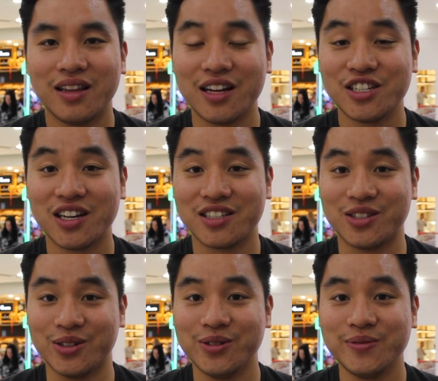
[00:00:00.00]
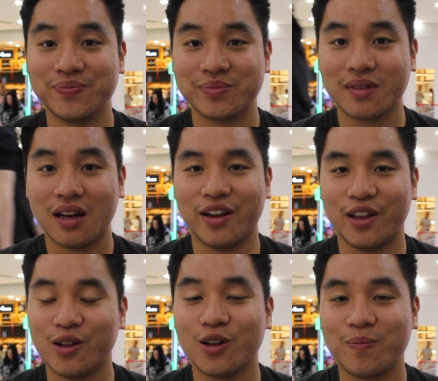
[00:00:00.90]
That char siu, there
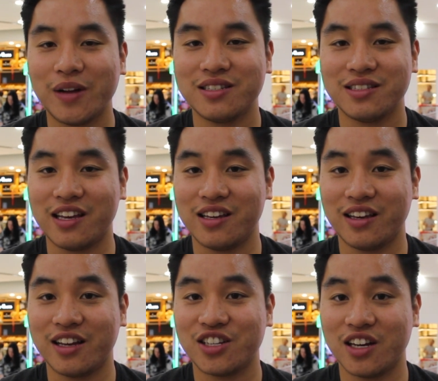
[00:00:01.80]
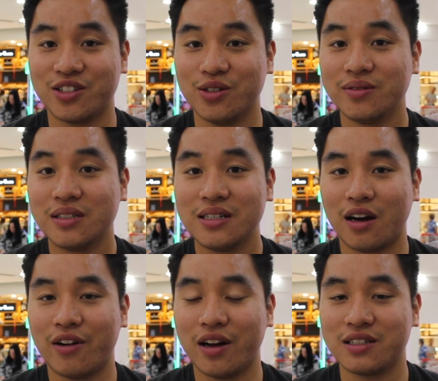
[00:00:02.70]
are a lot of places that you can get char siu
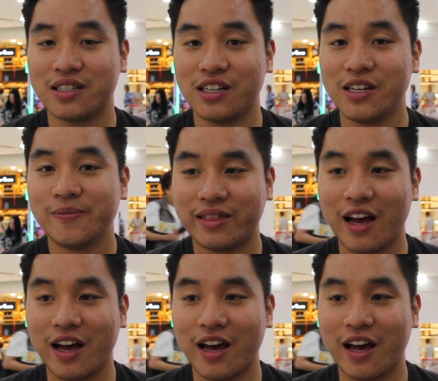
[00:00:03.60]
around Sydney.